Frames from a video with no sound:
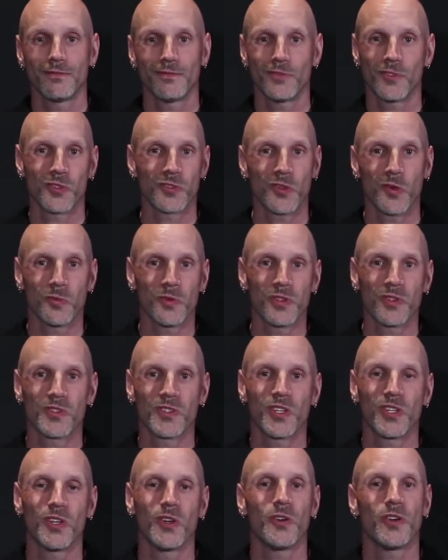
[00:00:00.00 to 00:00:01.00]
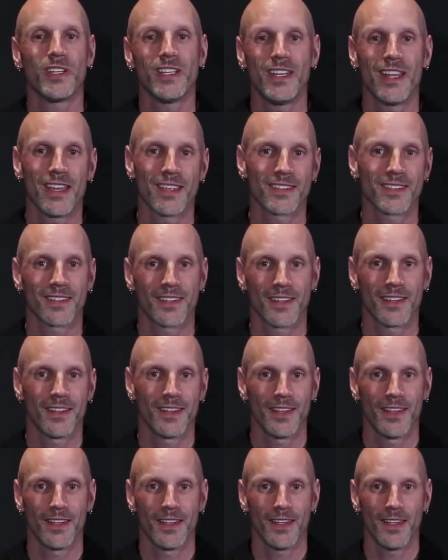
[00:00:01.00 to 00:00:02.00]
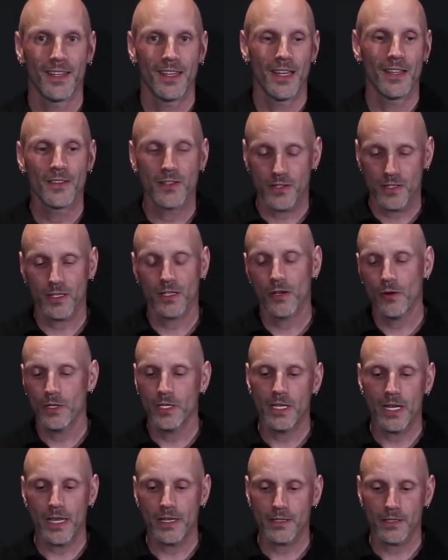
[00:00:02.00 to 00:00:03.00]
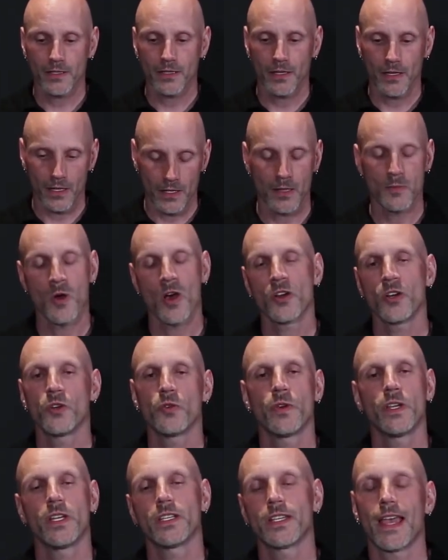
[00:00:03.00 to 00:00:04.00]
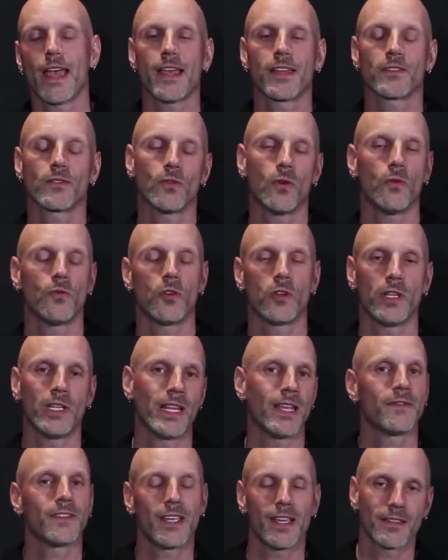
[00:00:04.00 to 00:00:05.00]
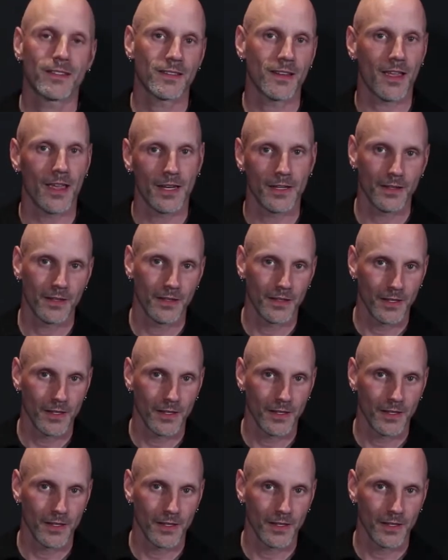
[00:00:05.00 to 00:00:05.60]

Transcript: Just open the security desk. In the security desk, in the monitoring task over on the left-hand side,